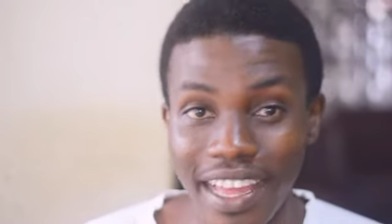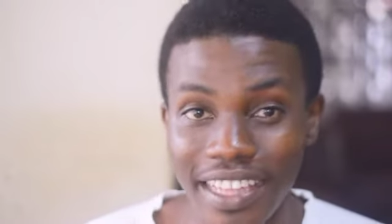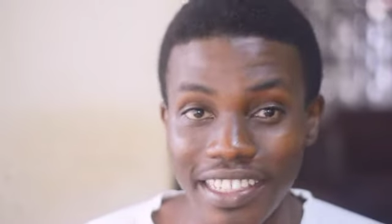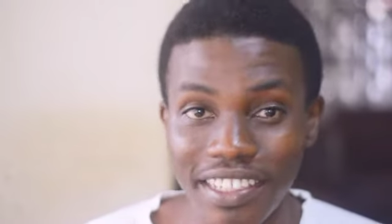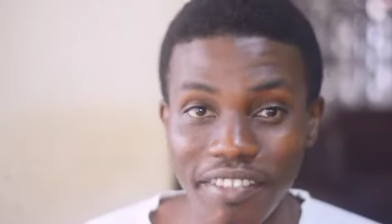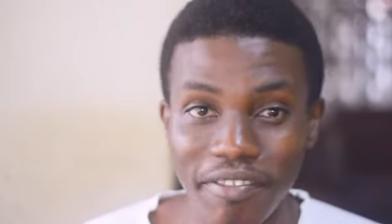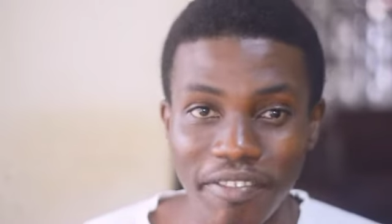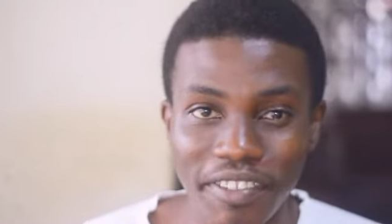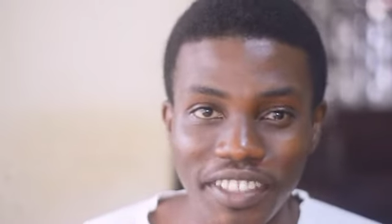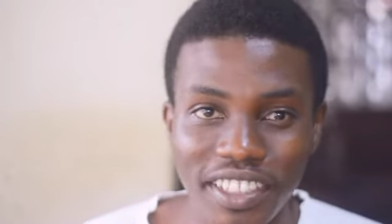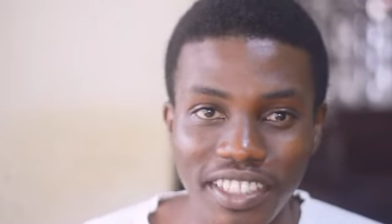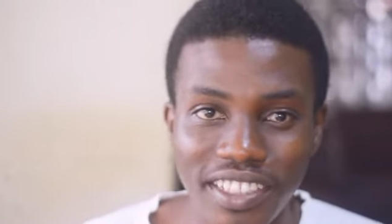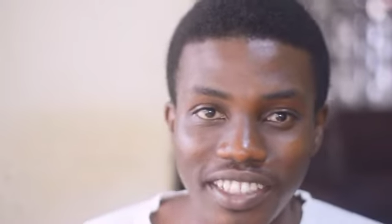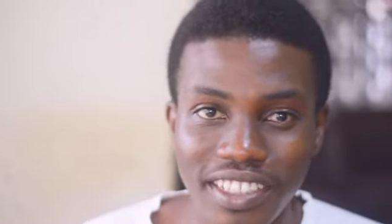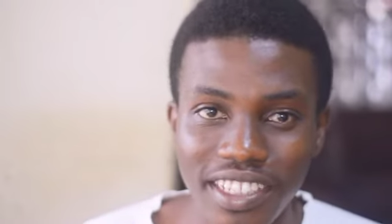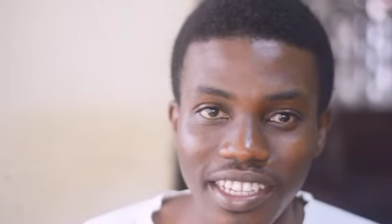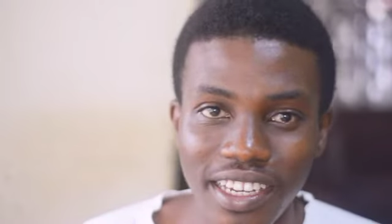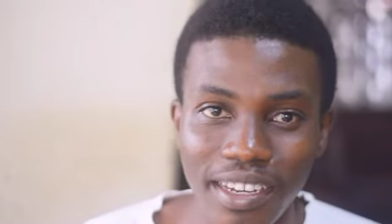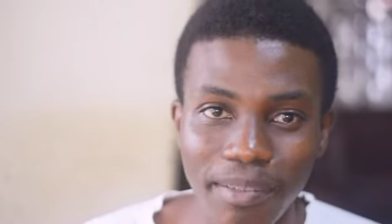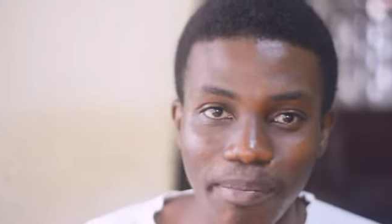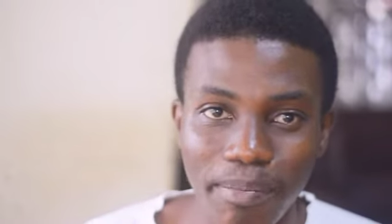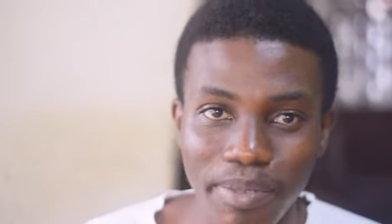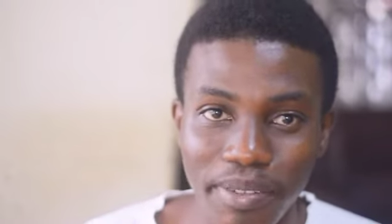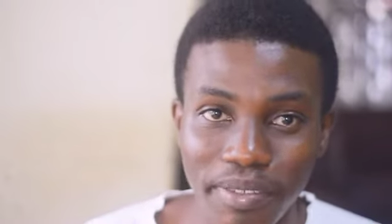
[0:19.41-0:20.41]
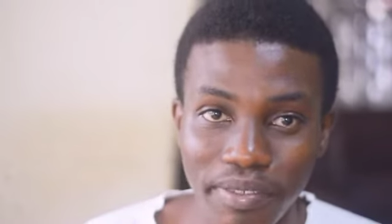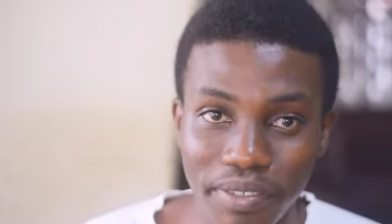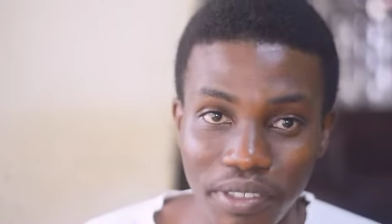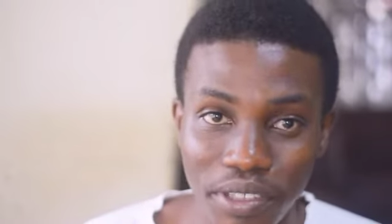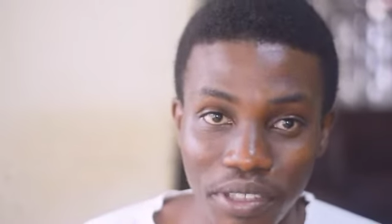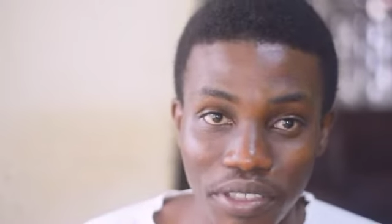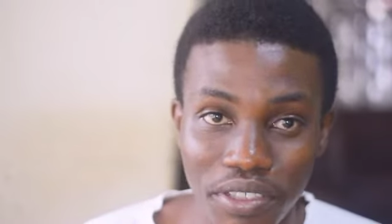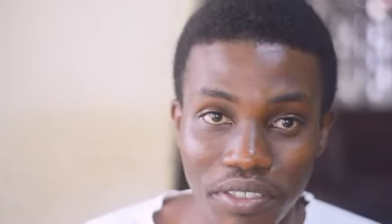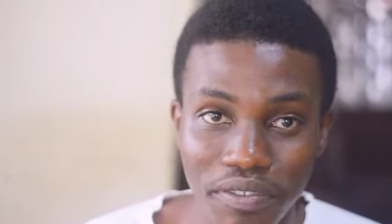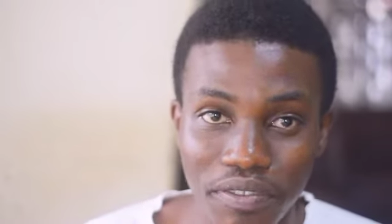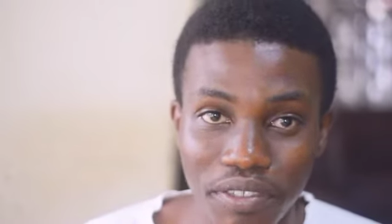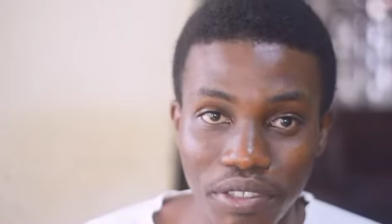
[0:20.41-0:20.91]
and even in the
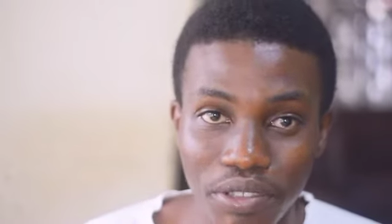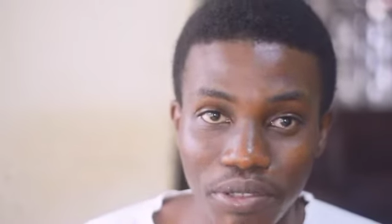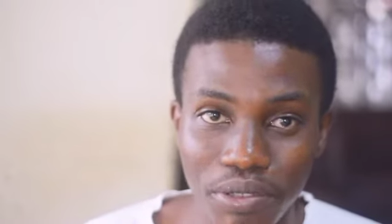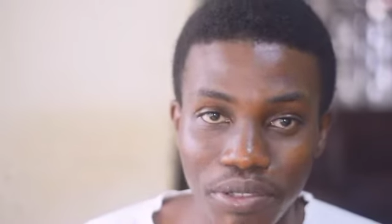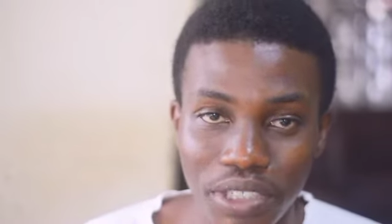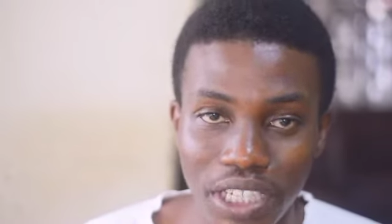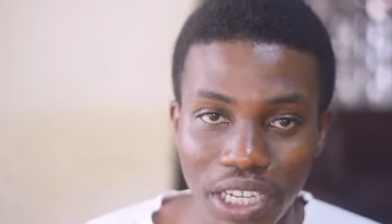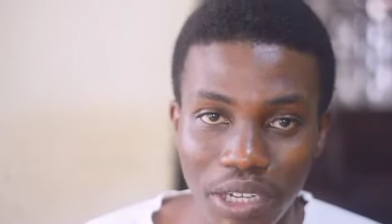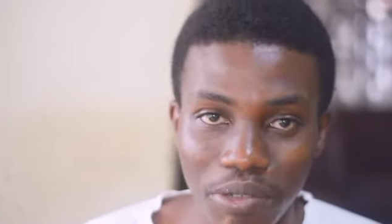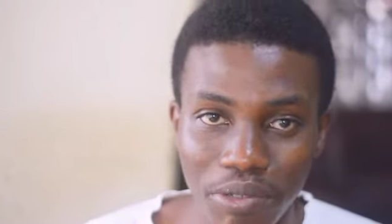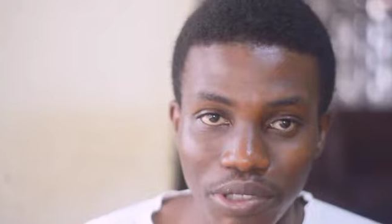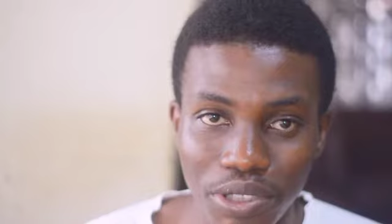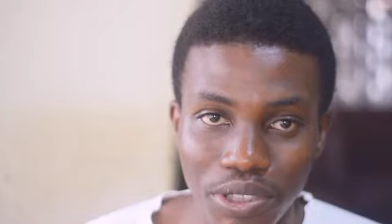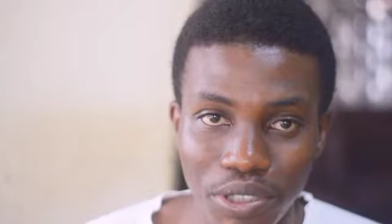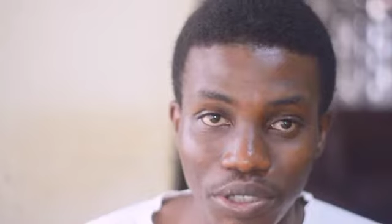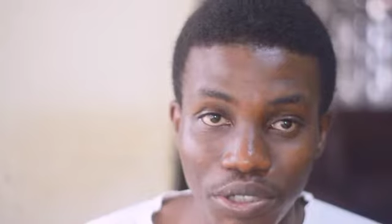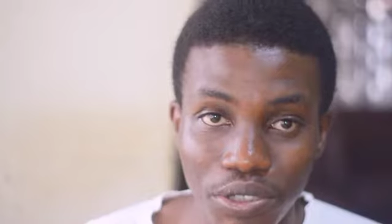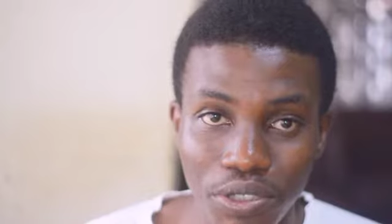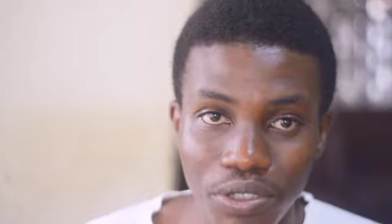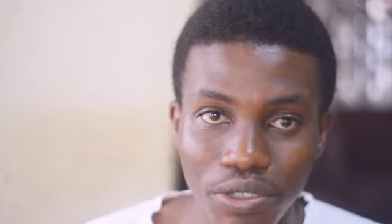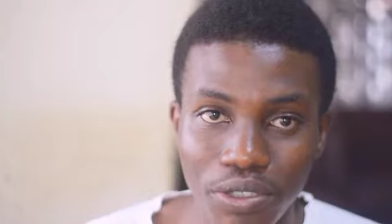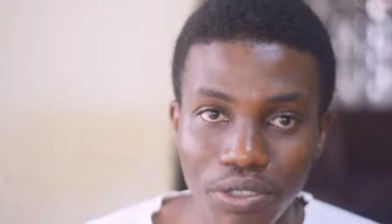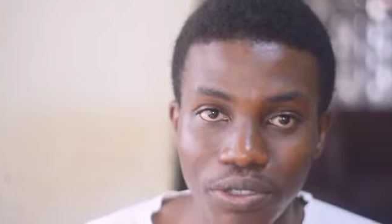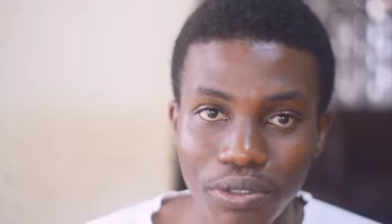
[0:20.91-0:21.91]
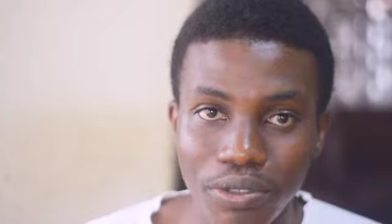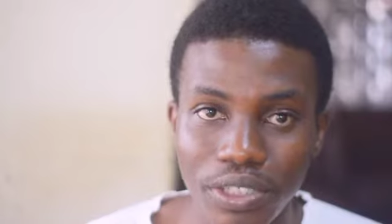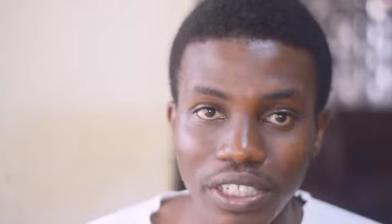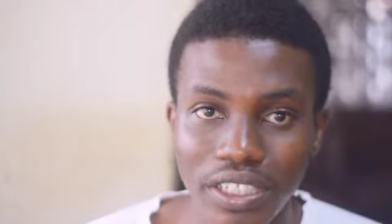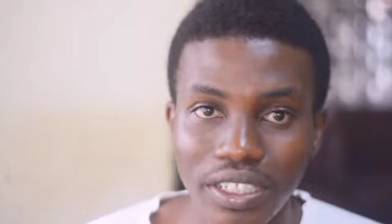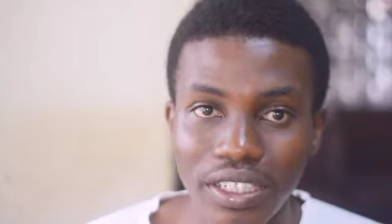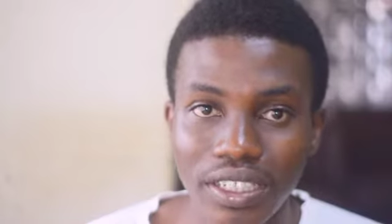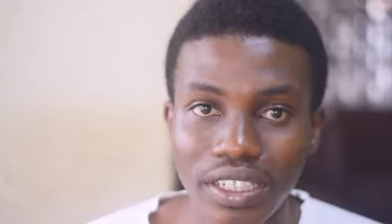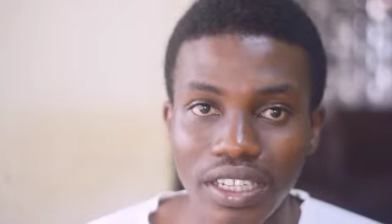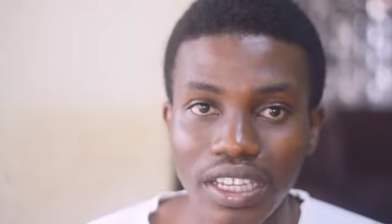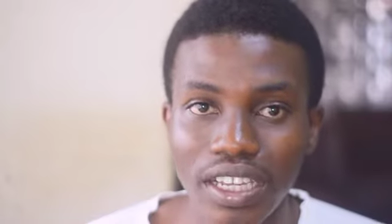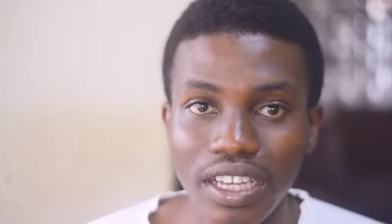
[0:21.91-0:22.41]
previous video that we just
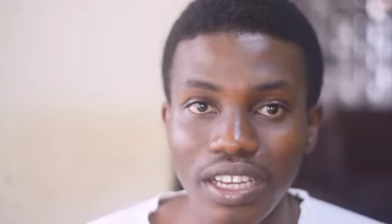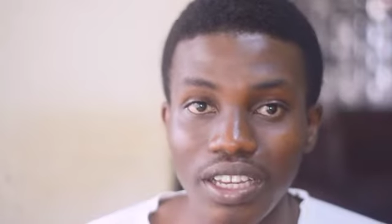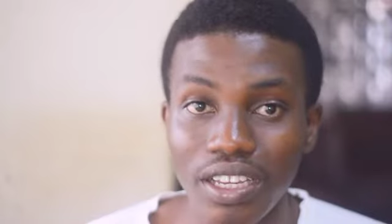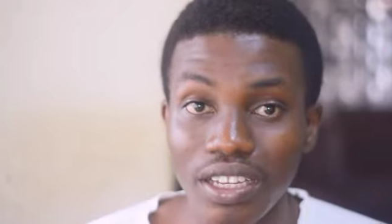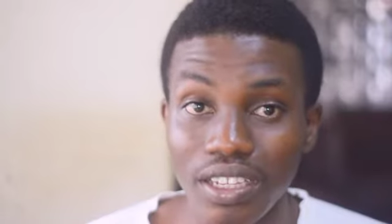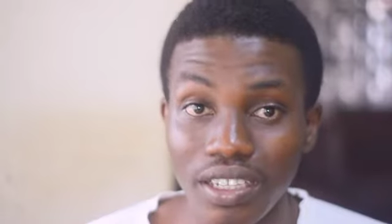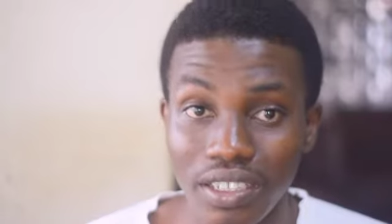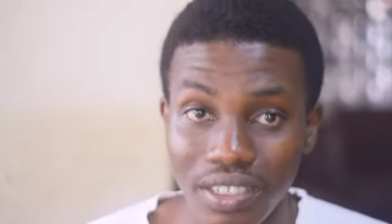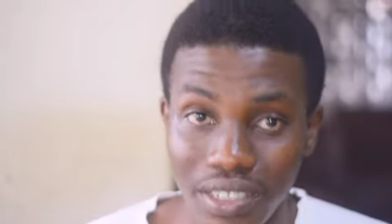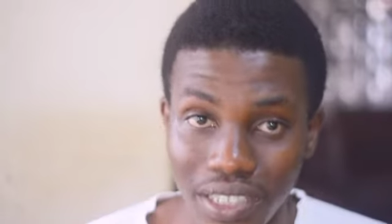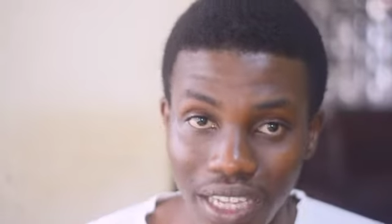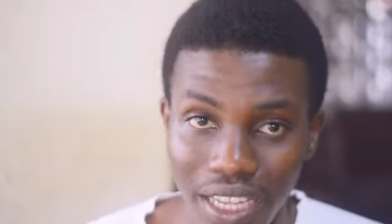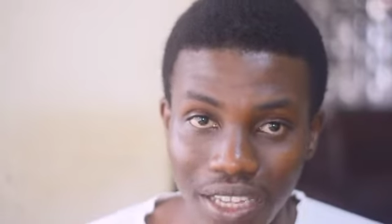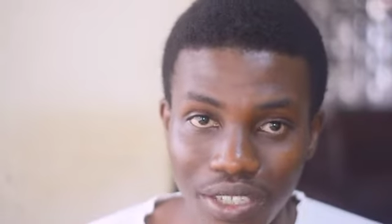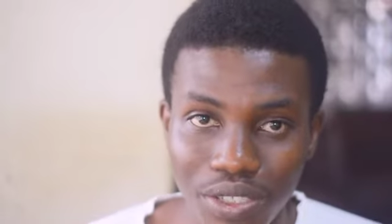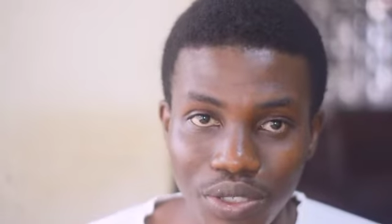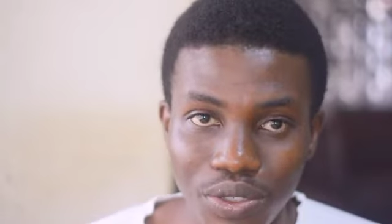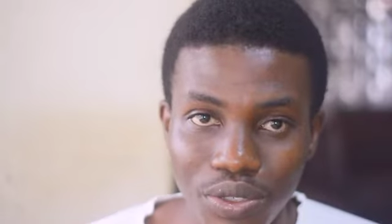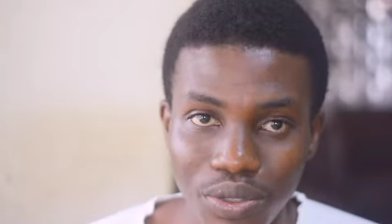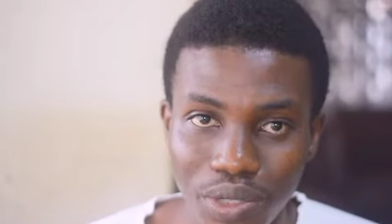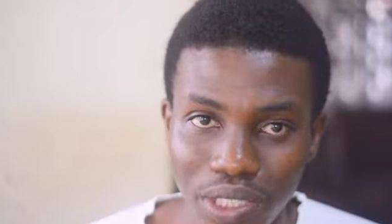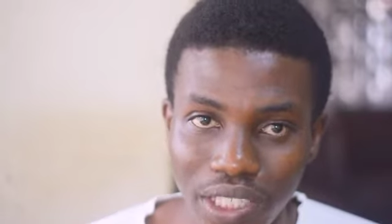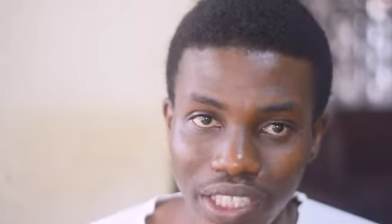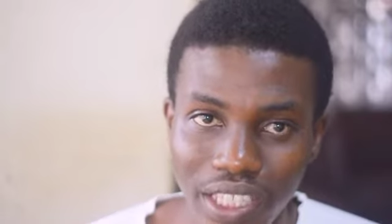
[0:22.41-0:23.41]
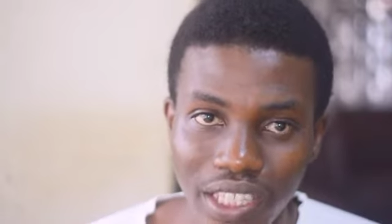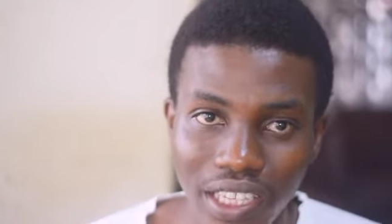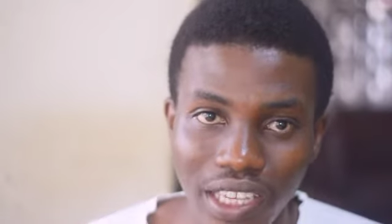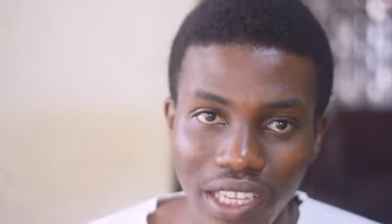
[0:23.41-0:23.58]
concluded last week.